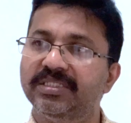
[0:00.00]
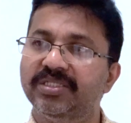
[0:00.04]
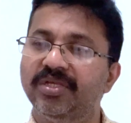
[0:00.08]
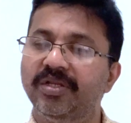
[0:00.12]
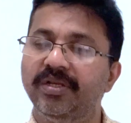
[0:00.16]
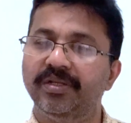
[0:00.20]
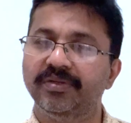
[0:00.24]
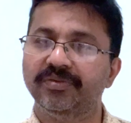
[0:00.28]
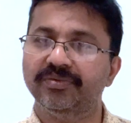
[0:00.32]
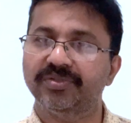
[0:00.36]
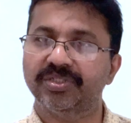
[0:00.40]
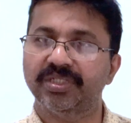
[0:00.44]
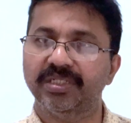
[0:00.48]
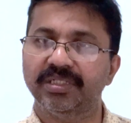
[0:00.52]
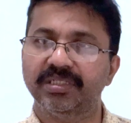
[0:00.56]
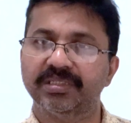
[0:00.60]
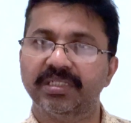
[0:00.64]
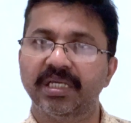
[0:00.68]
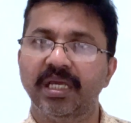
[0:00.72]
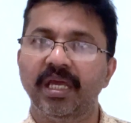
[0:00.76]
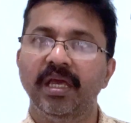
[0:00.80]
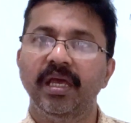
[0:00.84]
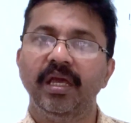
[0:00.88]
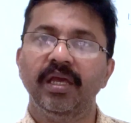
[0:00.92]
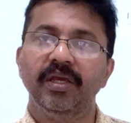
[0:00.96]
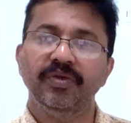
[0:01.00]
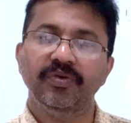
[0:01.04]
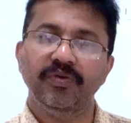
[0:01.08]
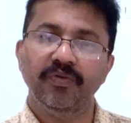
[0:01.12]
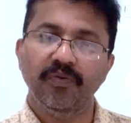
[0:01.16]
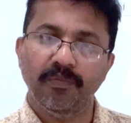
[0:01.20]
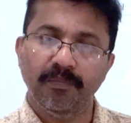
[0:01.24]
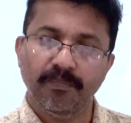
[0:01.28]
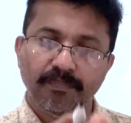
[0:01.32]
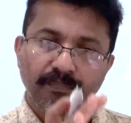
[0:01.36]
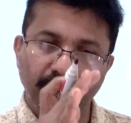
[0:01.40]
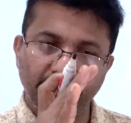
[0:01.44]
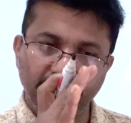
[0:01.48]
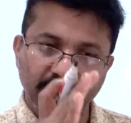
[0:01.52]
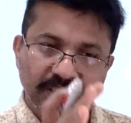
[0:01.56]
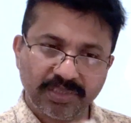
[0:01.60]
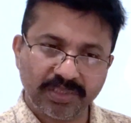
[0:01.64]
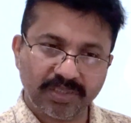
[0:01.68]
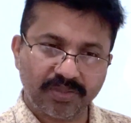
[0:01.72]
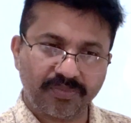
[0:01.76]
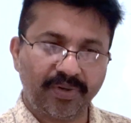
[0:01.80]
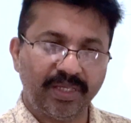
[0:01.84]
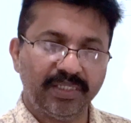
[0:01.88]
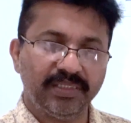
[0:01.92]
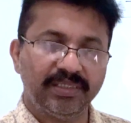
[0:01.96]
solutions, you must
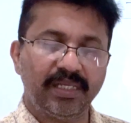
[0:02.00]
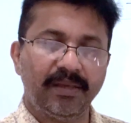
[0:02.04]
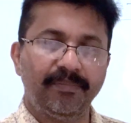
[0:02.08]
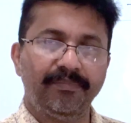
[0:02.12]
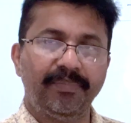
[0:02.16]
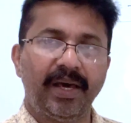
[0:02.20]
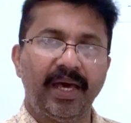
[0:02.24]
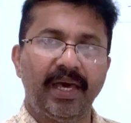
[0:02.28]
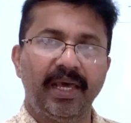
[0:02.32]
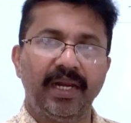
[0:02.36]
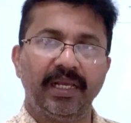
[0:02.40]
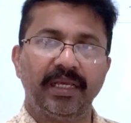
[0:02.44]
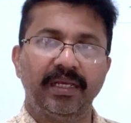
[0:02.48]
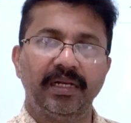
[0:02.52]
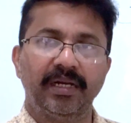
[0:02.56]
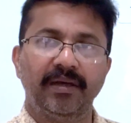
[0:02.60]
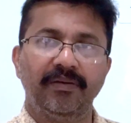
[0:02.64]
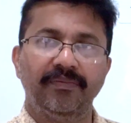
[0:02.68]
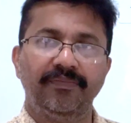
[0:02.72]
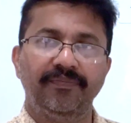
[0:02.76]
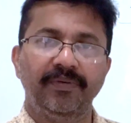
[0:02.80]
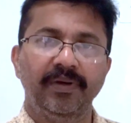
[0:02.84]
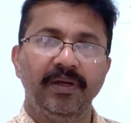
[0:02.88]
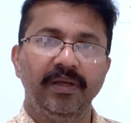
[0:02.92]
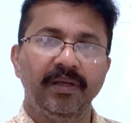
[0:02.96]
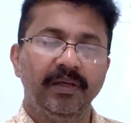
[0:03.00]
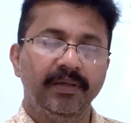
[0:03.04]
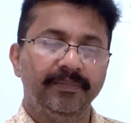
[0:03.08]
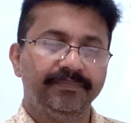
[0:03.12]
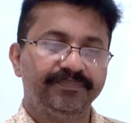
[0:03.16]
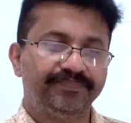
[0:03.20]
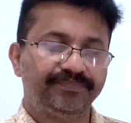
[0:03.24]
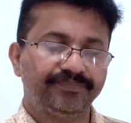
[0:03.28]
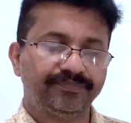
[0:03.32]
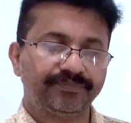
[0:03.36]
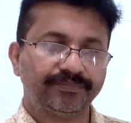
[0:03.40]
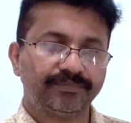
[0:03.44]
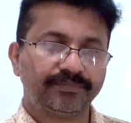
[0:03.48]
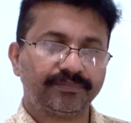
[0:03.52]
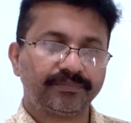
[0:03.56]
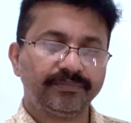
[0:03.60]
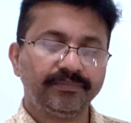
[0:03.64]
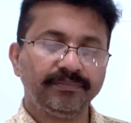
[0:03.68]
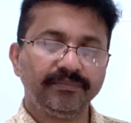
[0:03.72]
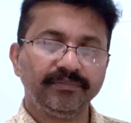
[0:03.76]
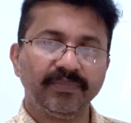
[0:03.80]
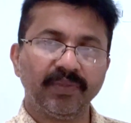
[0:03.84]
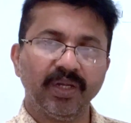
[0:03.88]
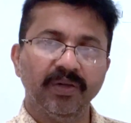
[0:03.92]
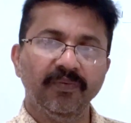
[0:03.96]
write a paragraph
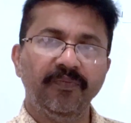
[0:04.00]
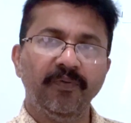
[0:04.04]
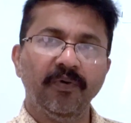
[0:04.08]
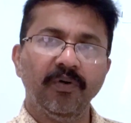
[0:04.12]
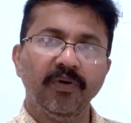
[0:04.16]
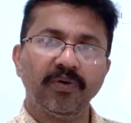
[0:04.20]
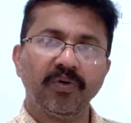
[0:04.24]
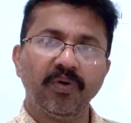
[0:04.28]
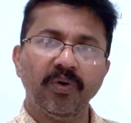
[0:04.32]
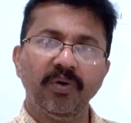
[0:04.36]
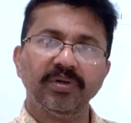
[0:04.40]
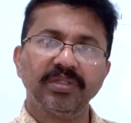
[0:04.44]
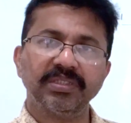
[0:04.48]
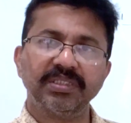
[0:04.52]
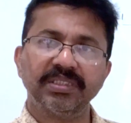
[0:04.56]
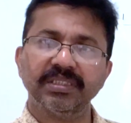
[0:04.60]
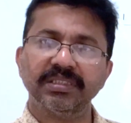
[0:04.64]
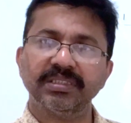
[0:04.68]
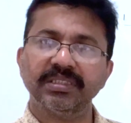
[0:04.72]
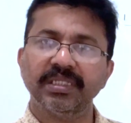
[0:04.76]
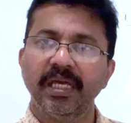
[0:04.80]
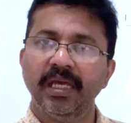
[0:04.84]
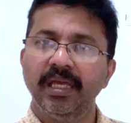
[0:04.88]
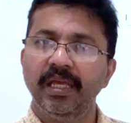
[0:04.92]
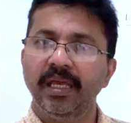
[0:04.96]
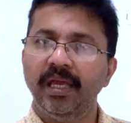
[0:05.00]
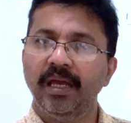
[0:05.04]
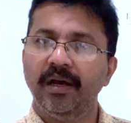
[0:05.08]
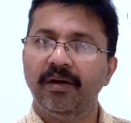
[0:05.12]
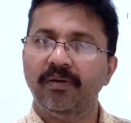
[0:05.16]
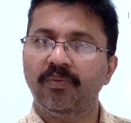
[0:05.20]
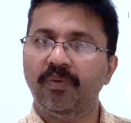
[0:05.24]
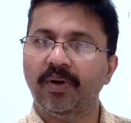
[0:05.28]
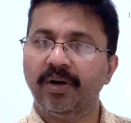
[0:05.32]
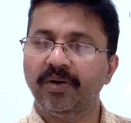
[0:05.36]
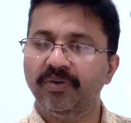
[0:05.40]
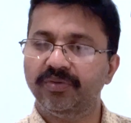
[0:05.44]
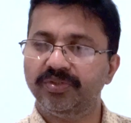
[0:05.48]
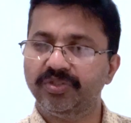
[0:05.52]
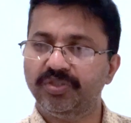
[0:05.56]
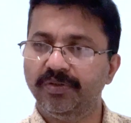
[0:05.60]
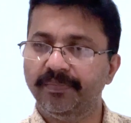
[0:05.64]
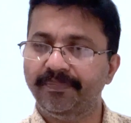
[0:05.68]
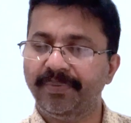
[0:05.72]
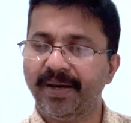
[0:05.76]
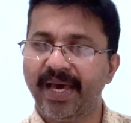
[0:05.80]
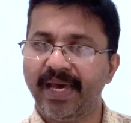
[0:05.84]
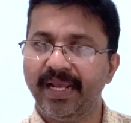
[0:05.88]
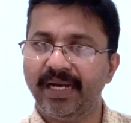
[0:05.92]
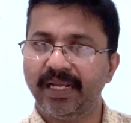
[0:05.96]
for causes, 1 or 2
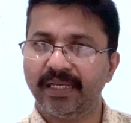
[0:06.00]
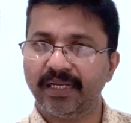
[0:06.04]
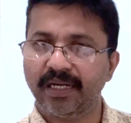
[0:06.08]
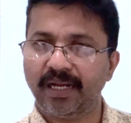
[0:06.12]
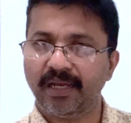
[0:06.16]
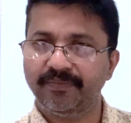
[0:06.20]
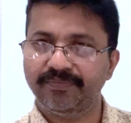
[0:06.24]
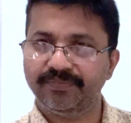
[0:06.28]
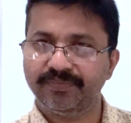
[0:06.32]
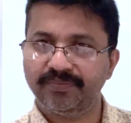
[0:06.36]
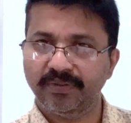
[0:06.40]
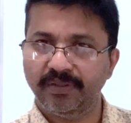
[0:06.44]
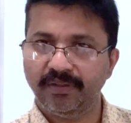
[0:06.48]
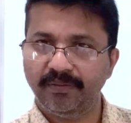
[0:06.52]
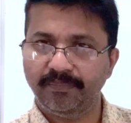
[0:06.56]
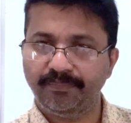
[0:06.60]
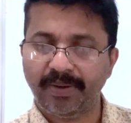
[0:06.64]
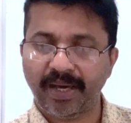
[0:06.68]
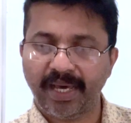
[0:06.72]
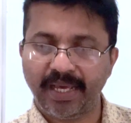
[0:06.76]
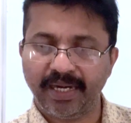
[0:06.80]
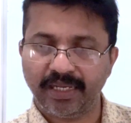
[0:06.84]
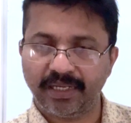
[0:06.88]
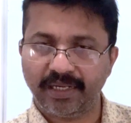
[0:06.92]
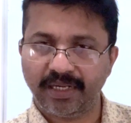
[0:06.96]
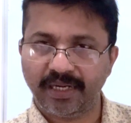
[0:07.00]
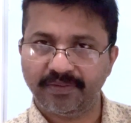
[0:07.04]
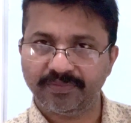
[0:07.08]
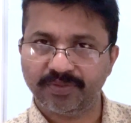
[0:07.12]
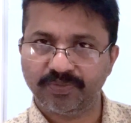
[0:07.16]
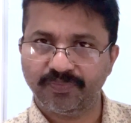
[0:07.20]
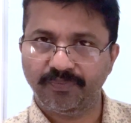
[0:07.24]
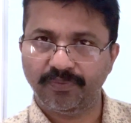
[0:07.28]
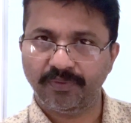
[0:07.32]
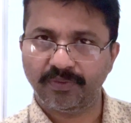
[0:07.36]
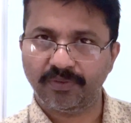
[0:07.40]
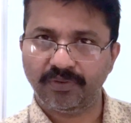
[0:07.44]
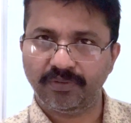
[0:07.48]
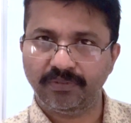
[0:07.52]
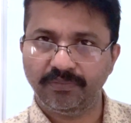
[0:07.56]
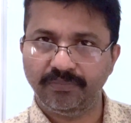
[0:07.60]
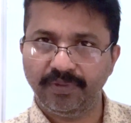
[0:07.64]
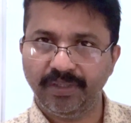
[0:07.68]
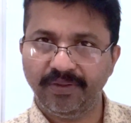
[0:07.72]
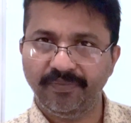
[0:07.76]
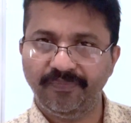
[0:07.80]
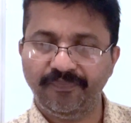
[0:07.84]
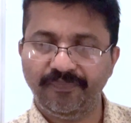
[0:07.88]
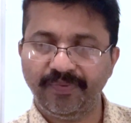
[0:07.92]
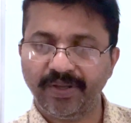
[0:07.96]
paragraphs for
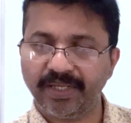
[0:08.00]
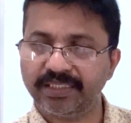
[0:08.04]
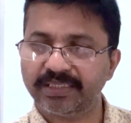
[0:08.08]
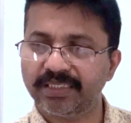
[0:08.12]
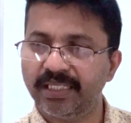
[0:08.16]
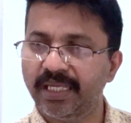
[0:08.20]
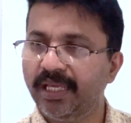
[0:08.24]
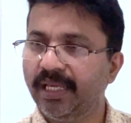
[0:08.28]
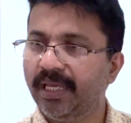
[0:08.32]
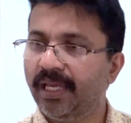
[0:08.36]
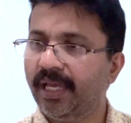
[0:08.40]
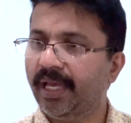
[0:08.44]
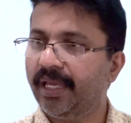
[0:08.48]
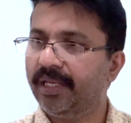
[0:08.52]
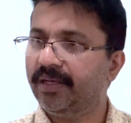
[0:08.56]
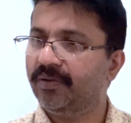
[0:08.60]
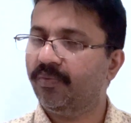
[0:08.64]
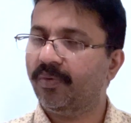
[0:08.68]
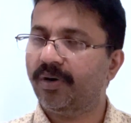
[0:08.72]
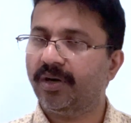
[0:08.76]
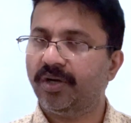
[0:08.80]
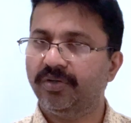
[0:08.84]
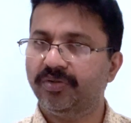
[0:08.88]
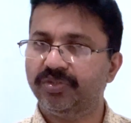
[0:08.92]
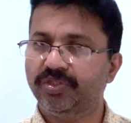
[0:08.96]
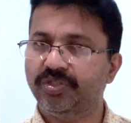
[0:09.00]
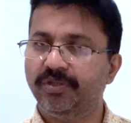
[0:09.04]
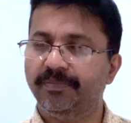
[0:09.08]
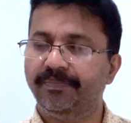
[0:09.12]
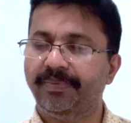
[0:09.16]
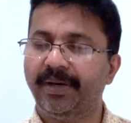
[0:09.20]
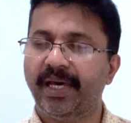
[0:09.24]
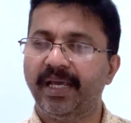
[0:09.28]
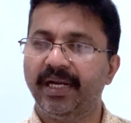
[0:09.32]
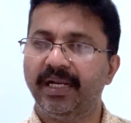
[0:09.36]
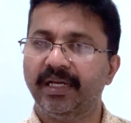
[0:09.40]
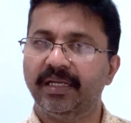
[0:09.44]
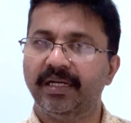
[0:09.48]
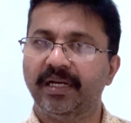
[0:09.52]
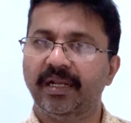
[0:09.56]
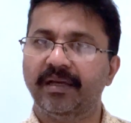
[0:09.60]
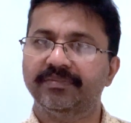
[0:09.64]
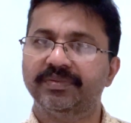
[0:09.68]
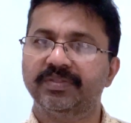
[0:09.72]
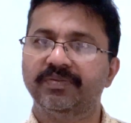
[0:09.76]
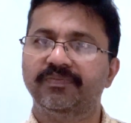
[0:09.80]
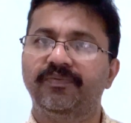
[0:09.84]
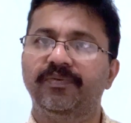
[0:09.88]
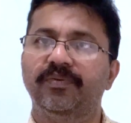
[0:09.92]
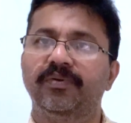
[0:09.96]
effects, and 1 or 2
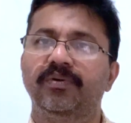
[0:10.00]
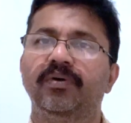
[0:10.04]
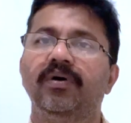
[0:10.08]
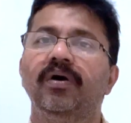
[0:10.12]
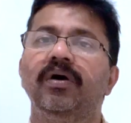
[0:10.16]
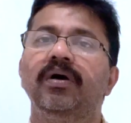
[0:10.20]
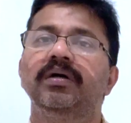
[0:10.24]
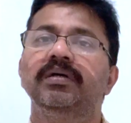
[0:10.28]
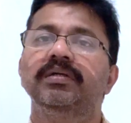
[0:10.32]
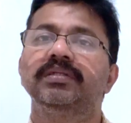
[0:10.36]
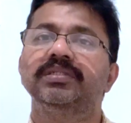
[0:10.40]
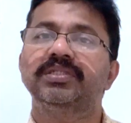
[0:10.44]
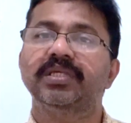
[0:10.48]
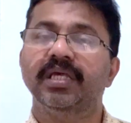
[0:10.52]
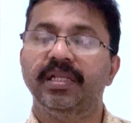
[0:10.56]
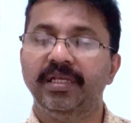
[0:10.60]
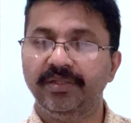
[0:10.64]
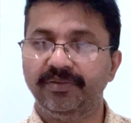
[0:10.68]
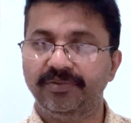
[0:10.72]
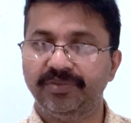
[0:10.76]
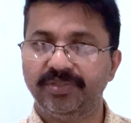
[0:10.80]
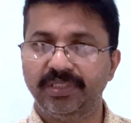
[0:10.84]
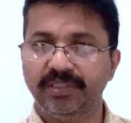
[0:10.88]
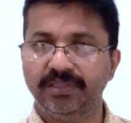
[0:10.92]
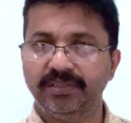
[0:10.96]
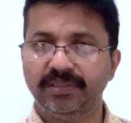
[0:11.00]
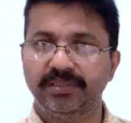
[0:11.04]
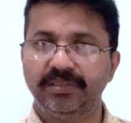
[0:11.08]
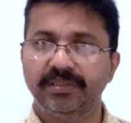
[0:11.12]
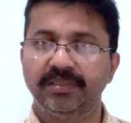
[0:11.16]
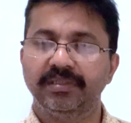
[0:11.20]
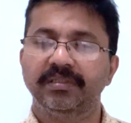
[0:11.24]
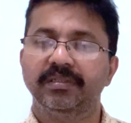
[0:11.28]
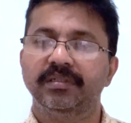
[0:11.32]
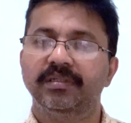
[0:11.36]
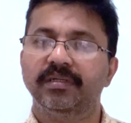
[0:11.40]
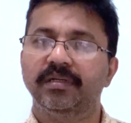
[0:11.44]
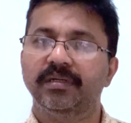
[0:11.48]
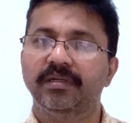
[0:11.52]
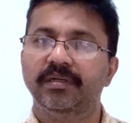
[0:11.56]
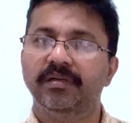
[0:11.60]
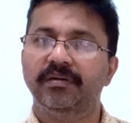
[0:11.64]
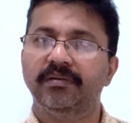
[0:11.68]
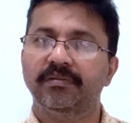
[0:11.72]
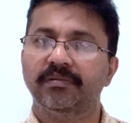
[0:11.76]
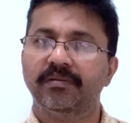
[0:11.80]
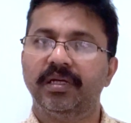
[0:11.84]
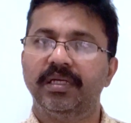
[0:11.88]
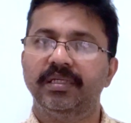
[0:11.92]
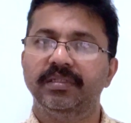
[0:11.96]
paragraphs for solutions.
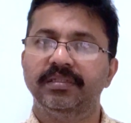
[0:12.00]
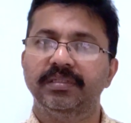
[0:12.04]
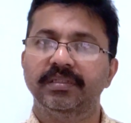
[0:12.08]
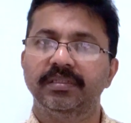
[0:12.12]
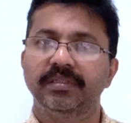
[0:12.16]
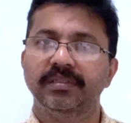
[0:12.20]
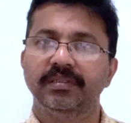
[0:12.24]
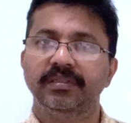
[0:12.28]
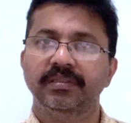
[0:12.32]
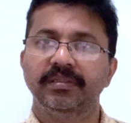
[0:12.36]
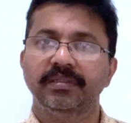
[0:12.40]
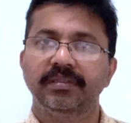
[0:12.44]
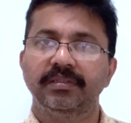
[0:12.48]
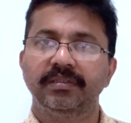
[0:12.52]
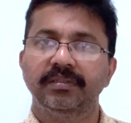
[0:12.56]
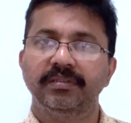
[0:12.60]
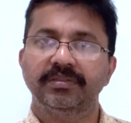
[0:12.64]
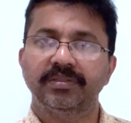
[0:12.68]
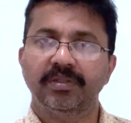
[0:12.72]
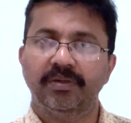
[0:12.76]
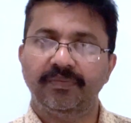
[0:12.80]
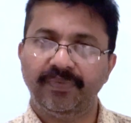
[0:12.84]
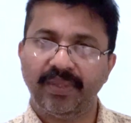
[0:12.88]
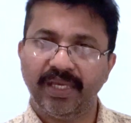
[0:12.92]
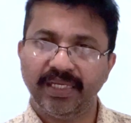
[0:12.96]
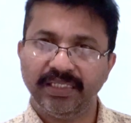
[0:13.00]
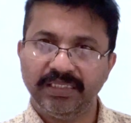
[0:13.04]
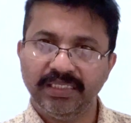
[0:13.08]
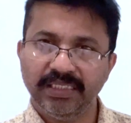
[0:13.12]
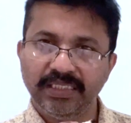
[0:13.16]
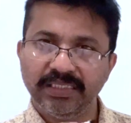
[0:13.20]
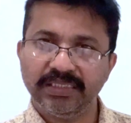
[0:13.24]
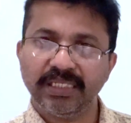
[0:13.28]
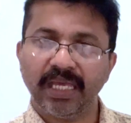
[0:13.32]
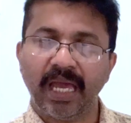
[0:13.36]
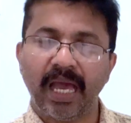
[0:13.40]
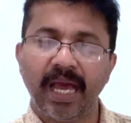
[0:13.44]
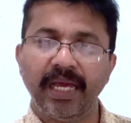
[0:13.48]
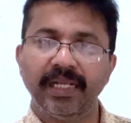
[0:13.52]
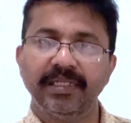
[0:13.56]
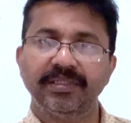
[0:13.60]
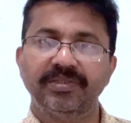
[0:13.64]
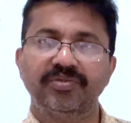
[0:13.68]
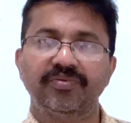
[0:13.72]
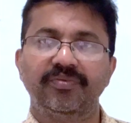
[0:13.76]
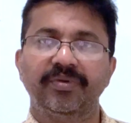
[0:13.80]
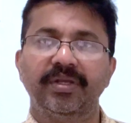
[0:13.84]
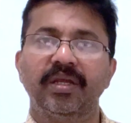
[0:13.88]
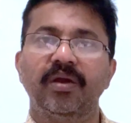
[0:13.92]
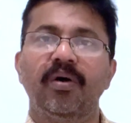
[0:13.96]
All right, so that is
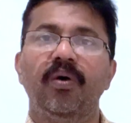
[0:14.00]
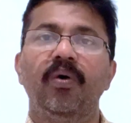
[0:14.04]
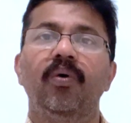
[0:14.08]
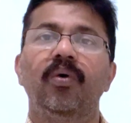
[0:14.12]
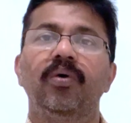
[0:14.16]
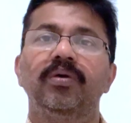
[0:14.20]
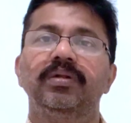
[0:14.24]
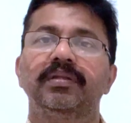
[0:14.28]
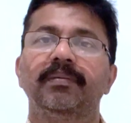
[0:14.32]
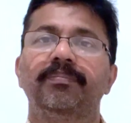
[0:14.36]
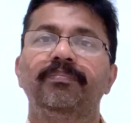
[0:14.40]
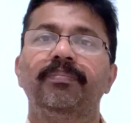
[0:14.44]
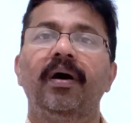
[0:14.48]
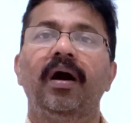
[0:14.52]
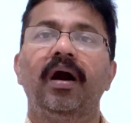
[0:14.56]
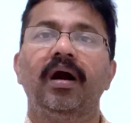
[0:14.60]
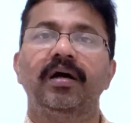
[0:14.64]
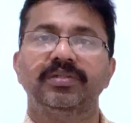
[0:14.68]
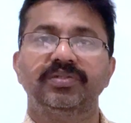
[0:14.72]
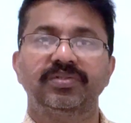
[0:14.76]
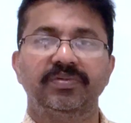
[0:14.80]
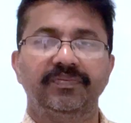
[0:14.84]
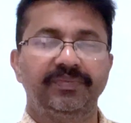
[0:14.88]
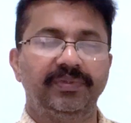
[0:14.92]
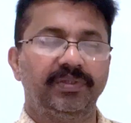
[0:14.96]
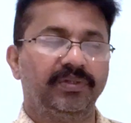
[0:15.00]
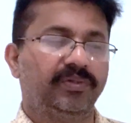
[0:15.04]
answering all the parts of the